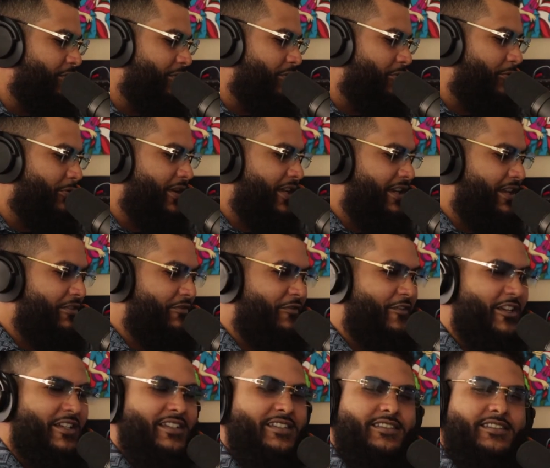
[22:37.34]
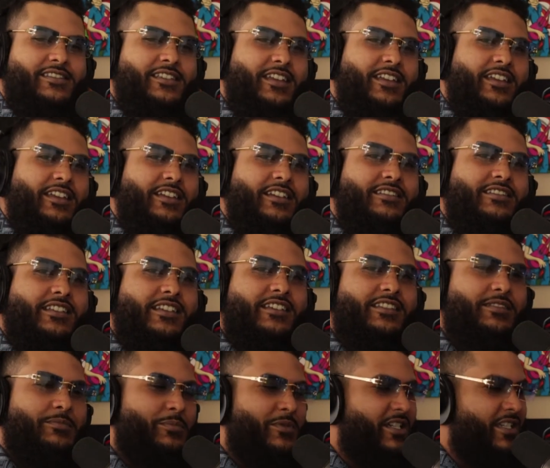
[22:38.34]
do it. We yeah. didn't fucking sit here and
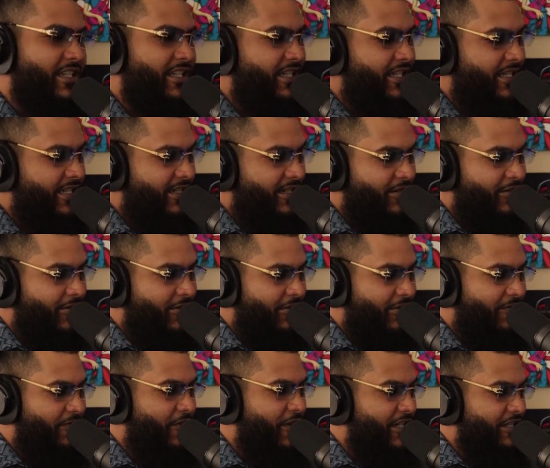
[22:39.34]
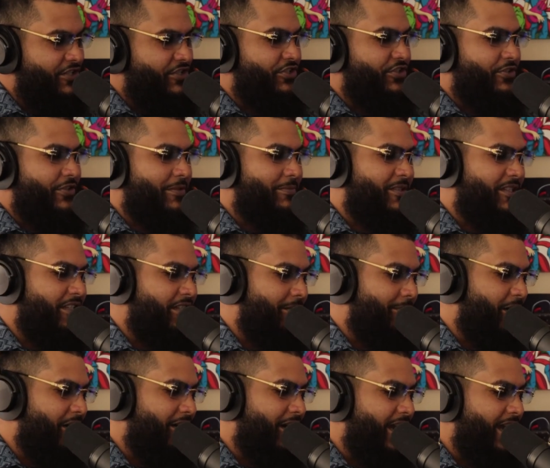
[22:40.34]
take the money and yeah. go to the fucking strip
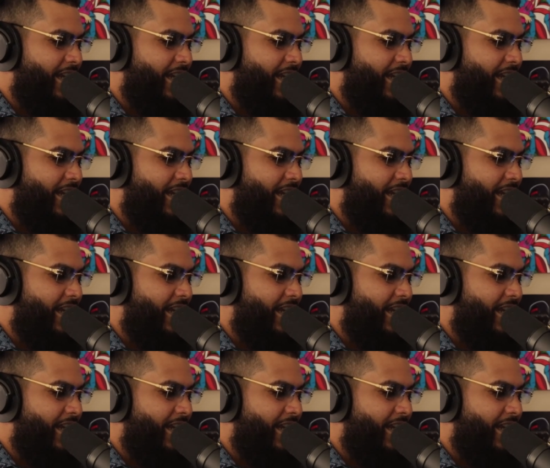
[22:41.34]
club. All